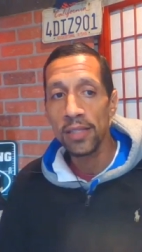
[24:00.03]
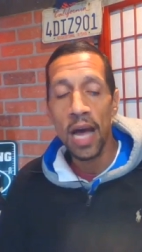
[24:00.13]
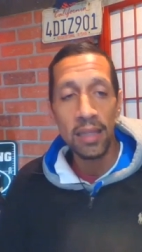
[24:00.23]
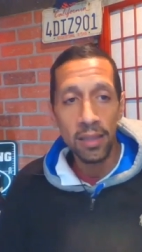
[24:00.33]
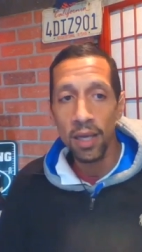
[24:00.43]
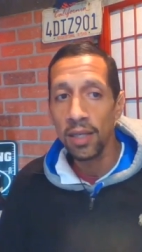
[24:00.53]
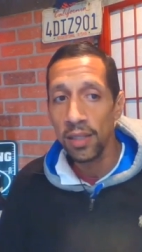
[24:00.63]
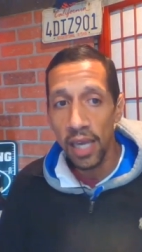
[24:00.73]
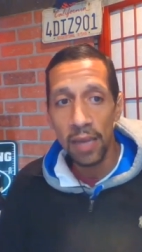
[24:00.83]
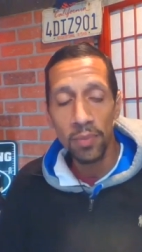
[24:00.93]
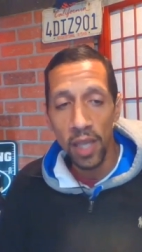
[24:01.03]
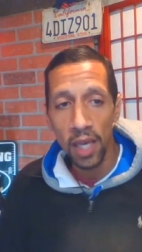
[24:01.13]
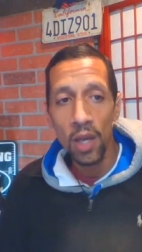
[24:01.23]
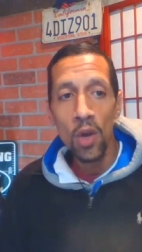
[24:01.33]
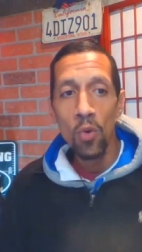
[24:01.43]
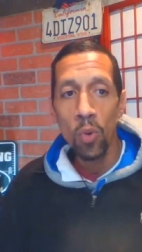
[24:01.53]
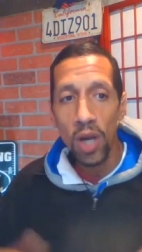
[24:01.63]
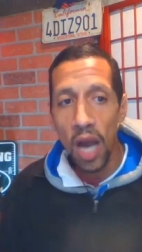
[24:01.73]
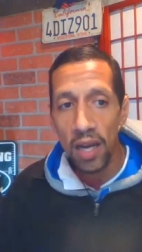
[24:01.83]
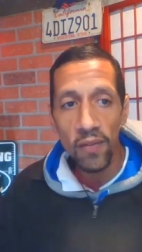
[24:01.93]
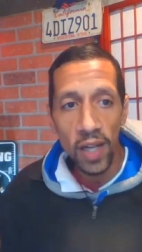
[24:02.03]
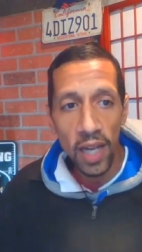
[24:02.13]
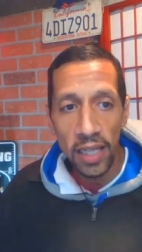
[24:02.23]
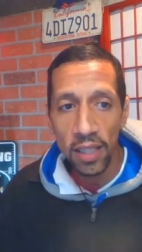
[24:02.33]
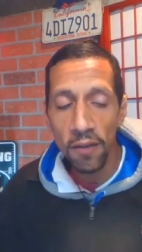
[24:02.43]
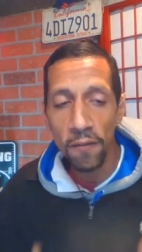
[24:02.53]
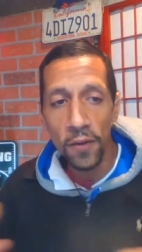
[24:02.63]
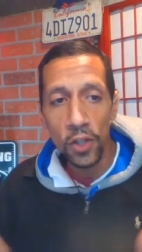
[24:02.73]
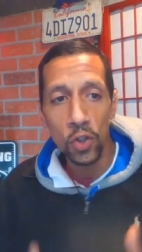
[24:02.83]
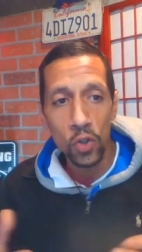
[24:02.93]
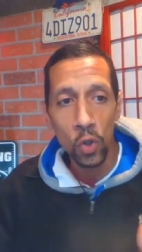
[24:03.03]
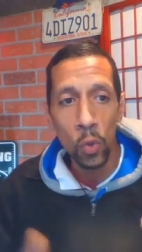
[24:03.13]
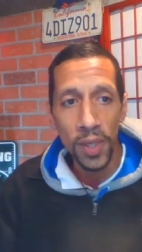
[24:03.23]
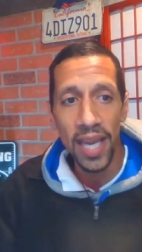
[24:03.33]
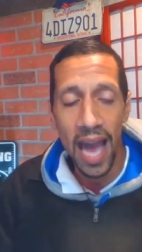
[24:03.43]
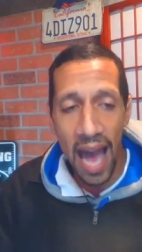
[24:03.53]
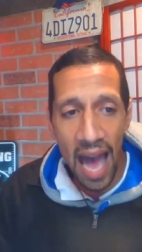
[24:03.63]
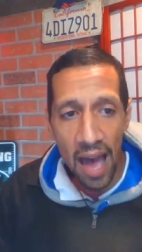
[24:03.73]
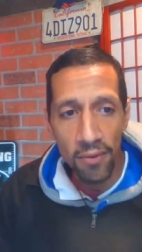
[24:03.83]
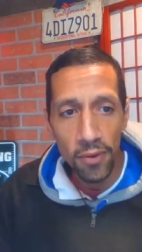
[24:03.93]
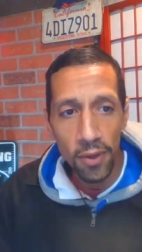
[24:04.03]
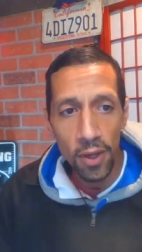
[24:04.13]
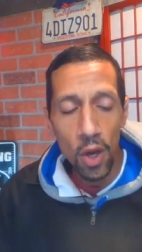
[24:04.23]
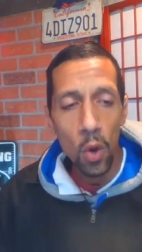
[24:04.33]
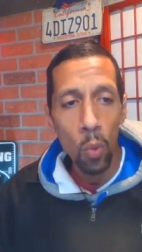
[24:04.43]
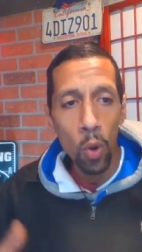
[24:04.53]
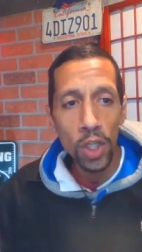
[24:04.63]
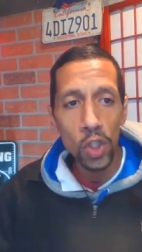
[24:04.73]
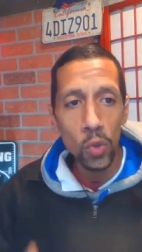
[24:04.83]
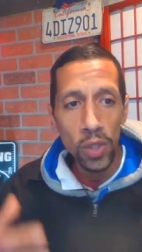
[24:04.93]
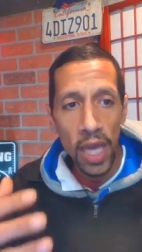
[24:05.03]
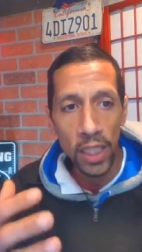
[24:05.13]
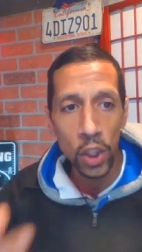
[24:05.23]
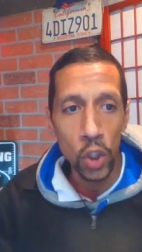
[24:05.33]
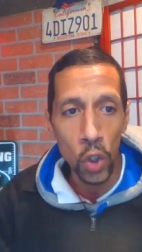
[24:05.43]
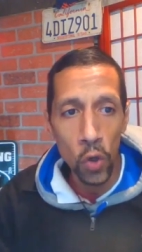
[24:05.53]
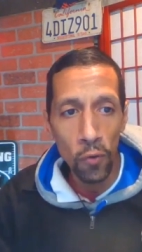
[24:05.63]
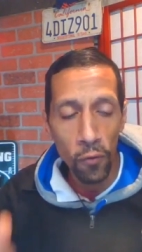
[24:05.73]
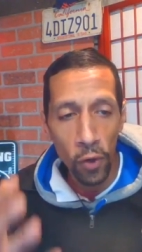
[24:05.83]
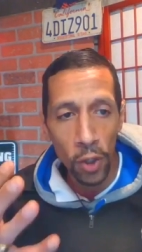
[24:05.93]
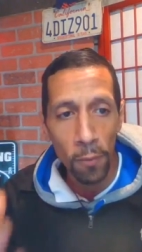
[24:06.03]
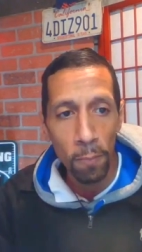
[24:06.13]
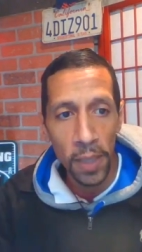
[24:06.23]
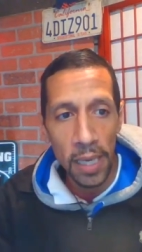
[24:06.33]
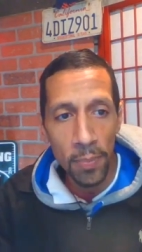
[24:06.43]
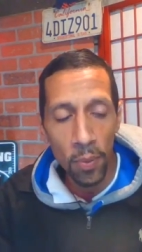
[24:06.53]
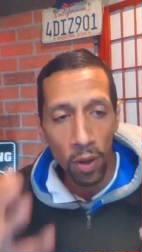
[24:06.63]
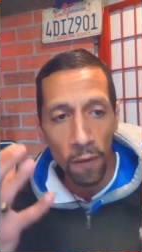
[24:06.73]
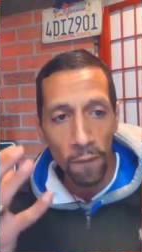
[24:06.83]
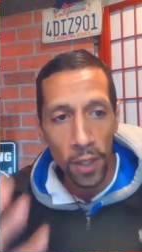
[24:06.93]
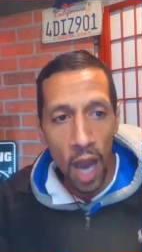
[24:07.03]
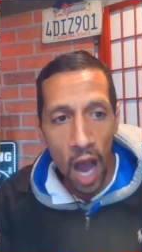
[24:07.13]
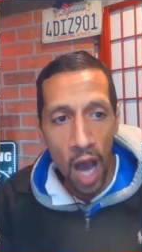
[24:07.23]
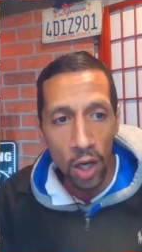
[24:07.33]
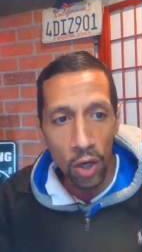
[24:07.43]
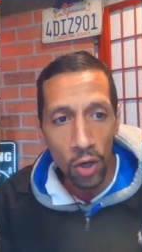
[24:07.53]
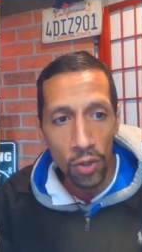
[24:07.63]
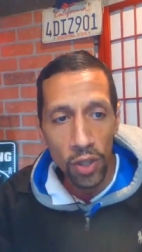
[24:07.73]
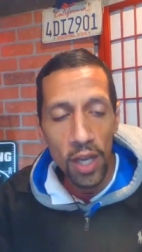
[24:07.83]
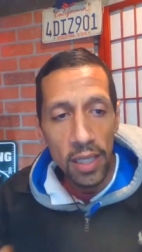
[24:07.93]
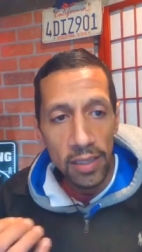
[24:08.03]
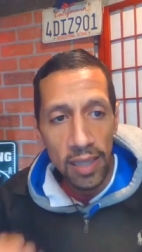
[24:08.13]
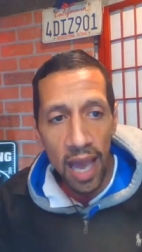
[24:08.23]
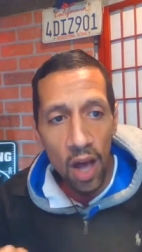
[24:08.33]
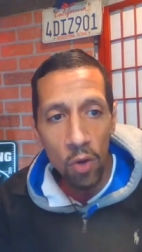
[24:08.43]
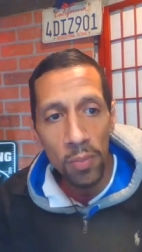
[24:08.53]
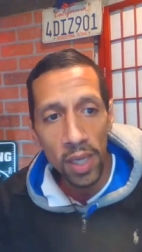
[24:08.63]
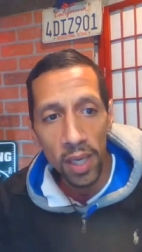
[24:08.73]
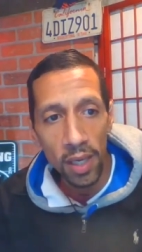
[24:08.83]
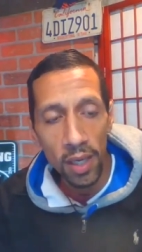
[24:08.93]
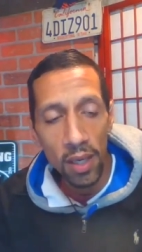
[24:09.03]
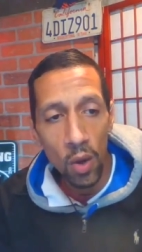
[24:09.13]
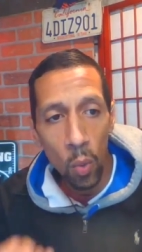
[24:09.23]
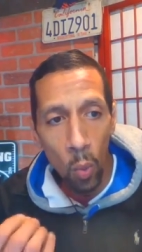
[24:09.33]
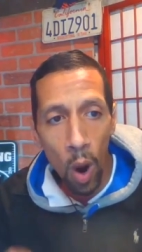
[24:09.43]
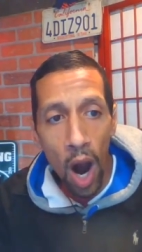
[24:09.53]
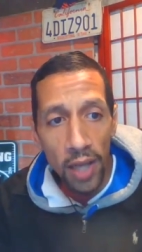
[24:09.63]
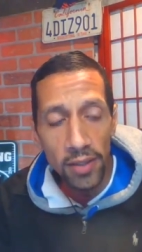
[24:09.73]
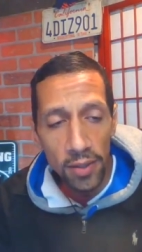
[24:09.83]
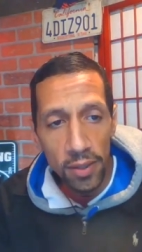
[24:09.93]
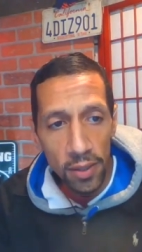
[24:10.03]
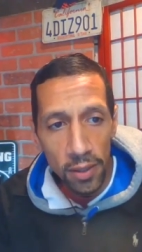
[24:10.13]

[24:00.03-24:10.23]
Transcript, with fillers: not done a damn thing. What kind of elected officials do we have? What do they do for the people of Yonkers? Tell me what?